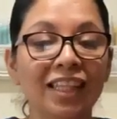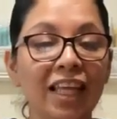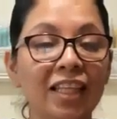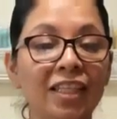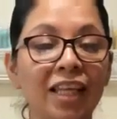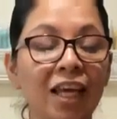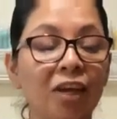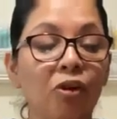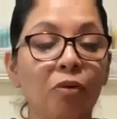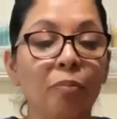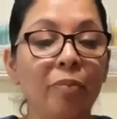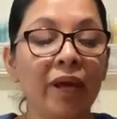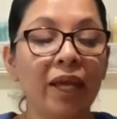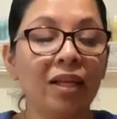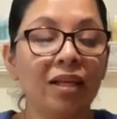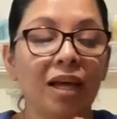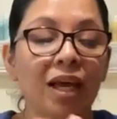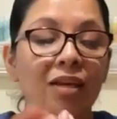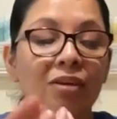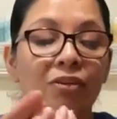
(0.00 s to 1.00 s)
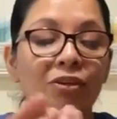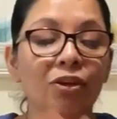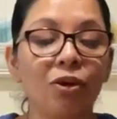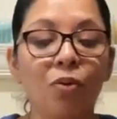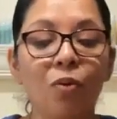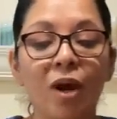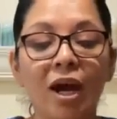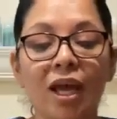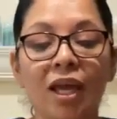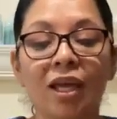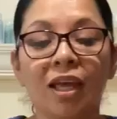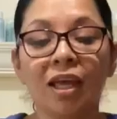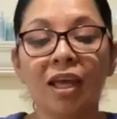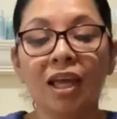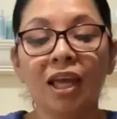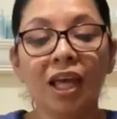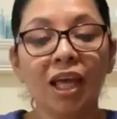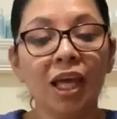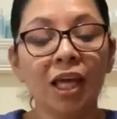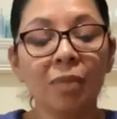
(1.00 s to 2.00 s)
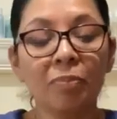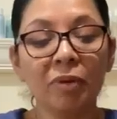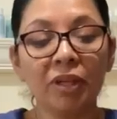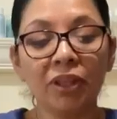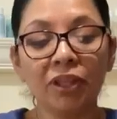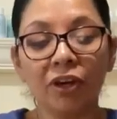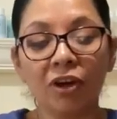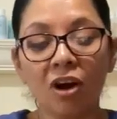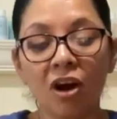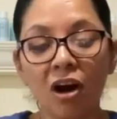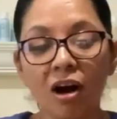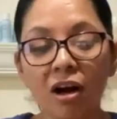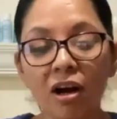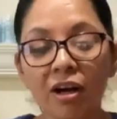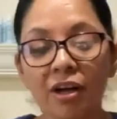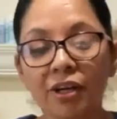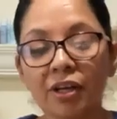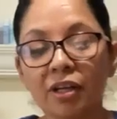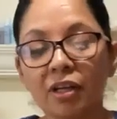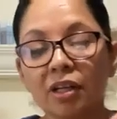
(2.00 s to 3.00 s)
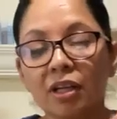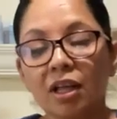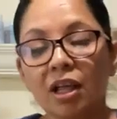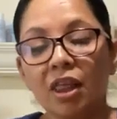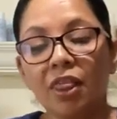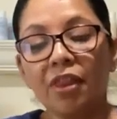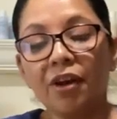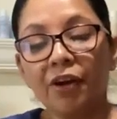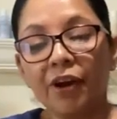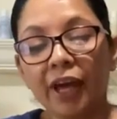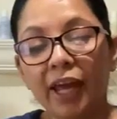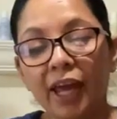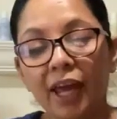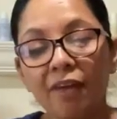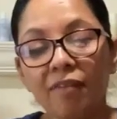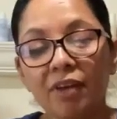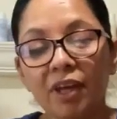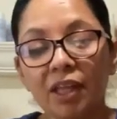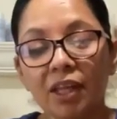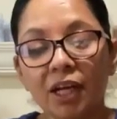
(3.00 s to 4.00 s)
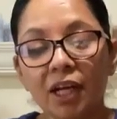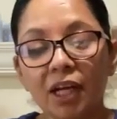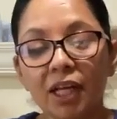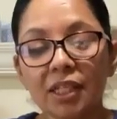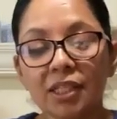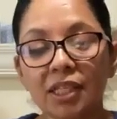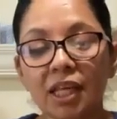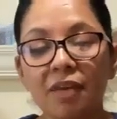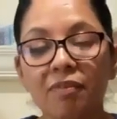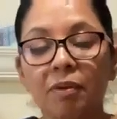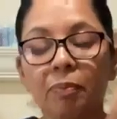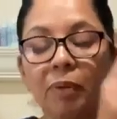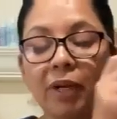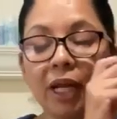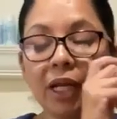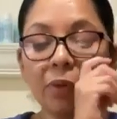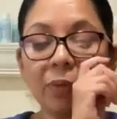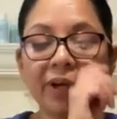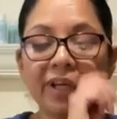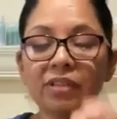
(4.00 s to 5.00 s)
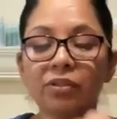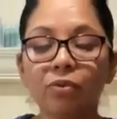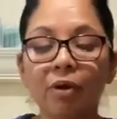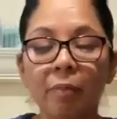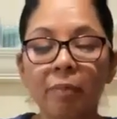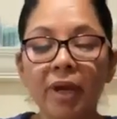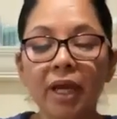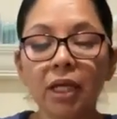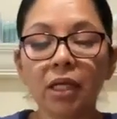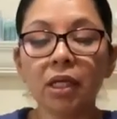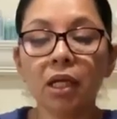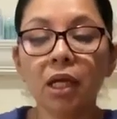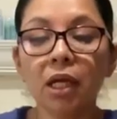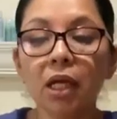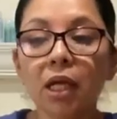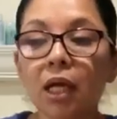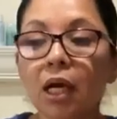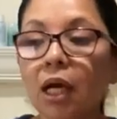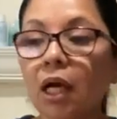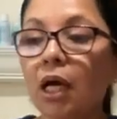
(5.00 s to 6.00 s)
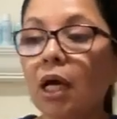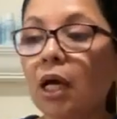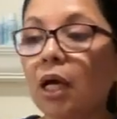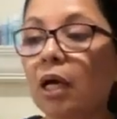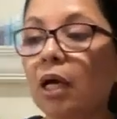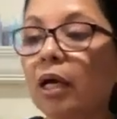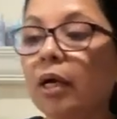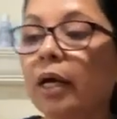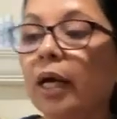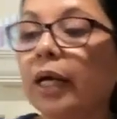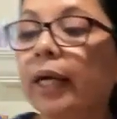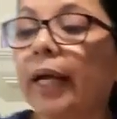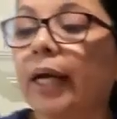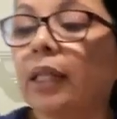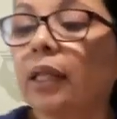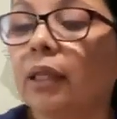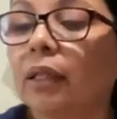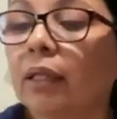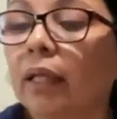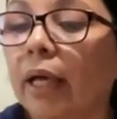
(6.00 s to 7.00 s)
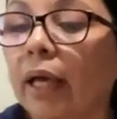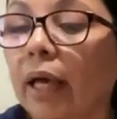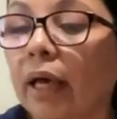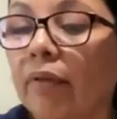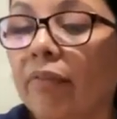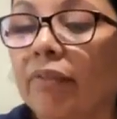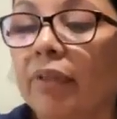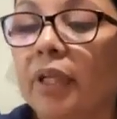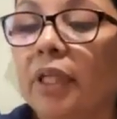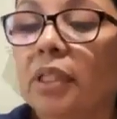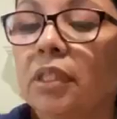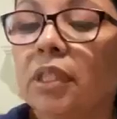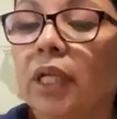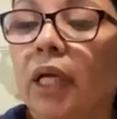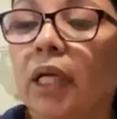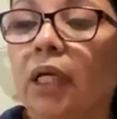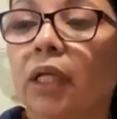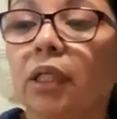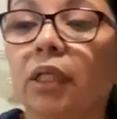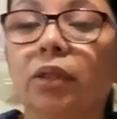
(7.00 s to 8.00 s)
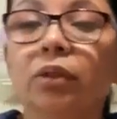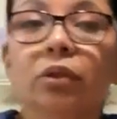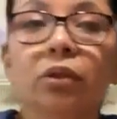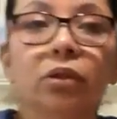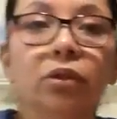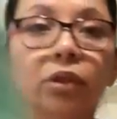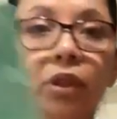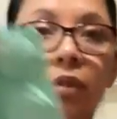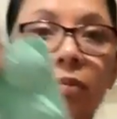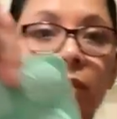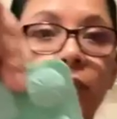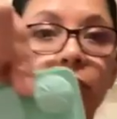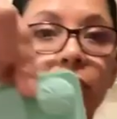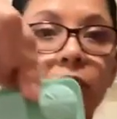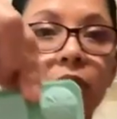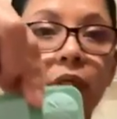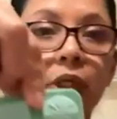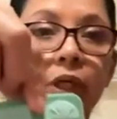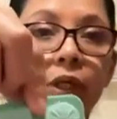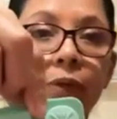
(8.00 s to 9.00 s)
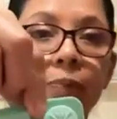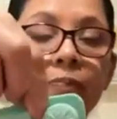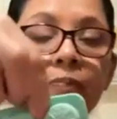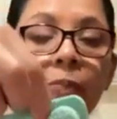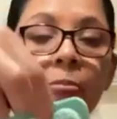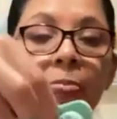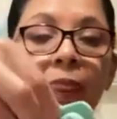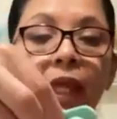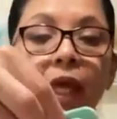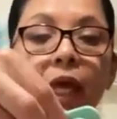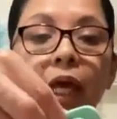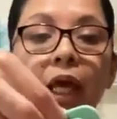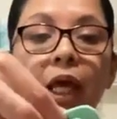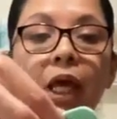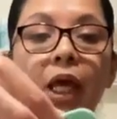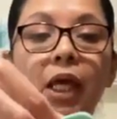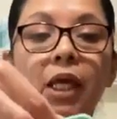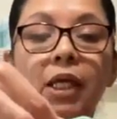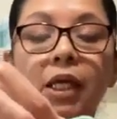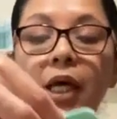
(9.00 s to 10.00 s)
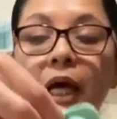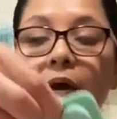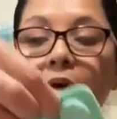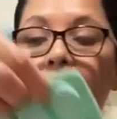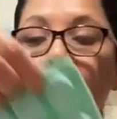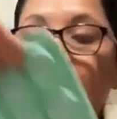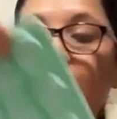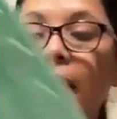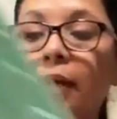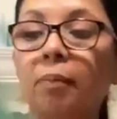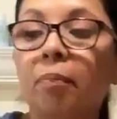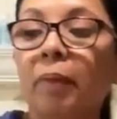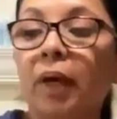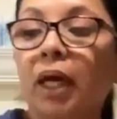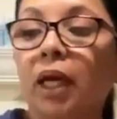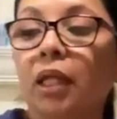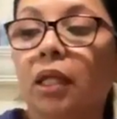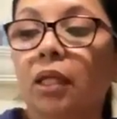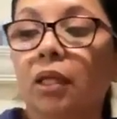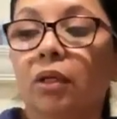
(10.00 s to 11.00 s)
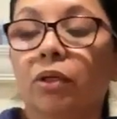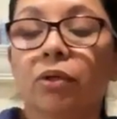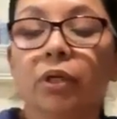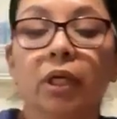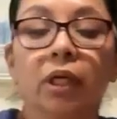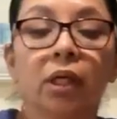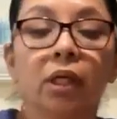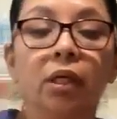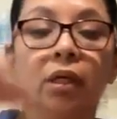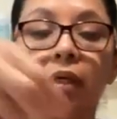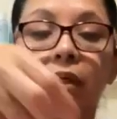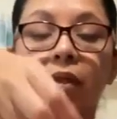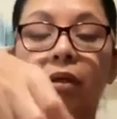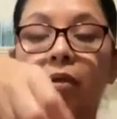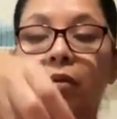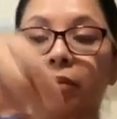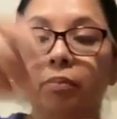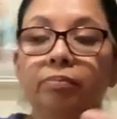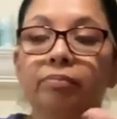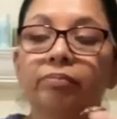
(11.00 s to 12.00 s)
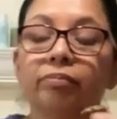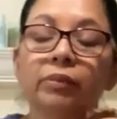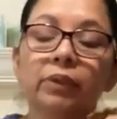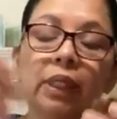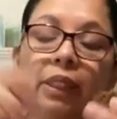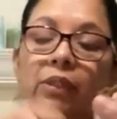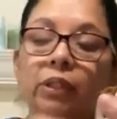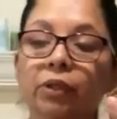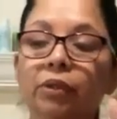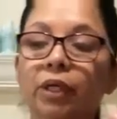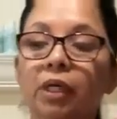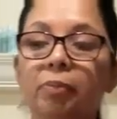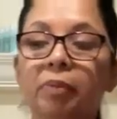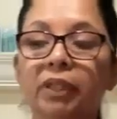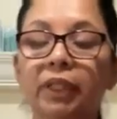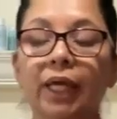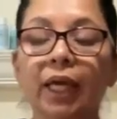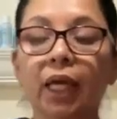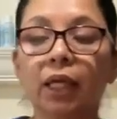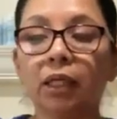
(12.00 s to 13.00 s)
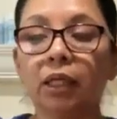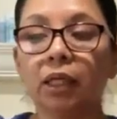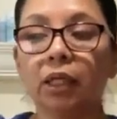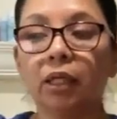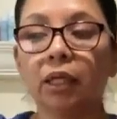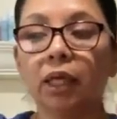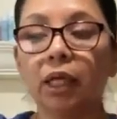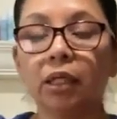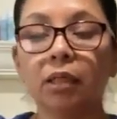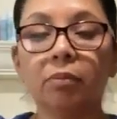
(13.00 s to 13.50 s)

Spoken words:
They don't bend. I don't know why. But they're hard. They're heavy. The clay is heavy. But anyway, so I made. I have these like little cookie molds here, and I made the cookie. You know, not the cookie, but the candy